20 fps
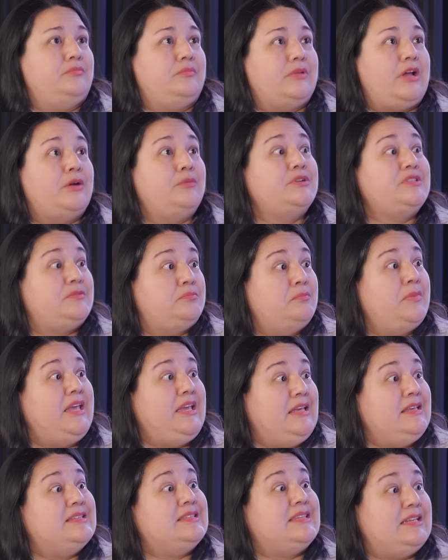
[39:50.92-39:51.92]
I was
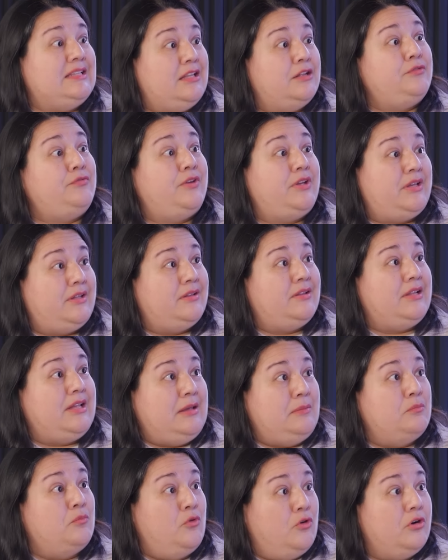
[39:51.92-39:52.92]
making
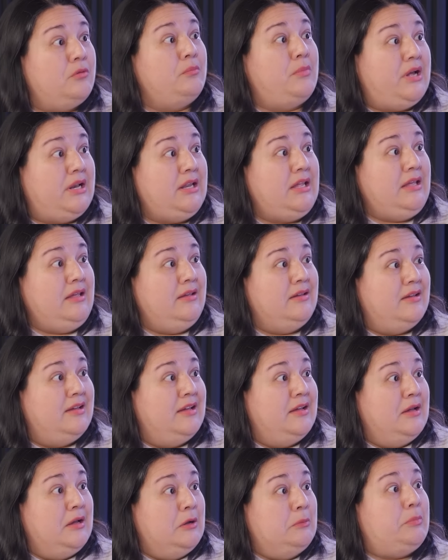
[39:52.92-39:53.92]
significantly more money,
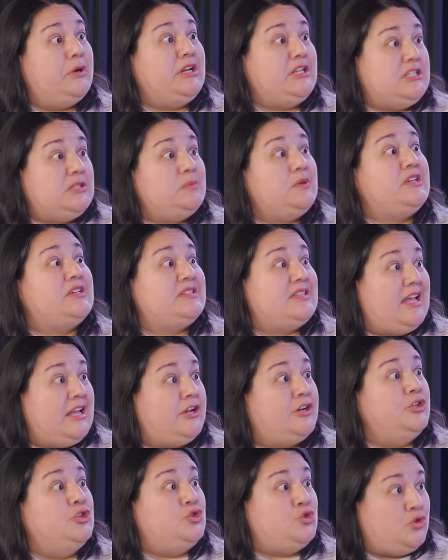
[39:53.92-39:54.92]
but it's because I
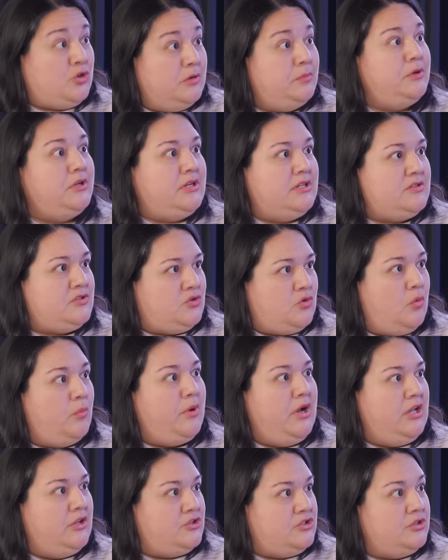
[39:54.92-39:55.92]
contributed so
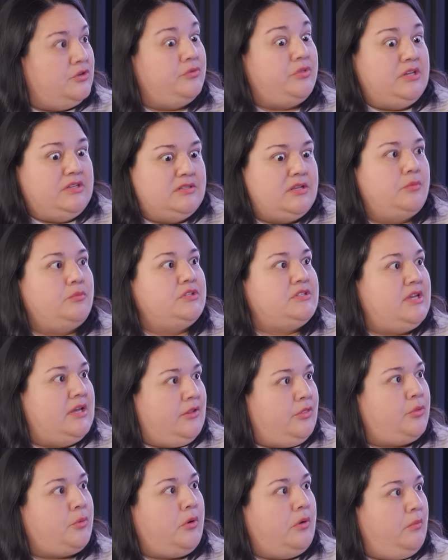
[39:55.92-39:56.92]
much. Things that would
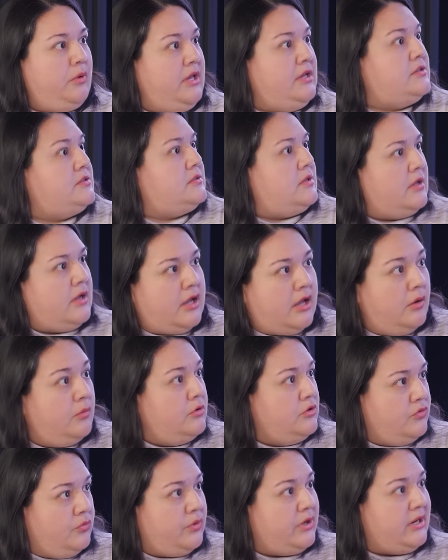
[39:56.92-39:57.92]
take 3 weeks, I
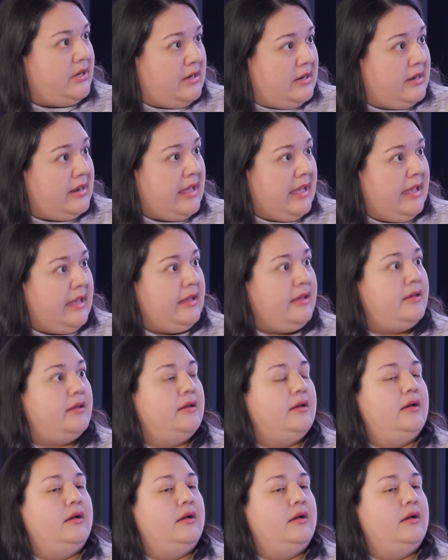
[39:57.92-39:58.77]
would do it in a day.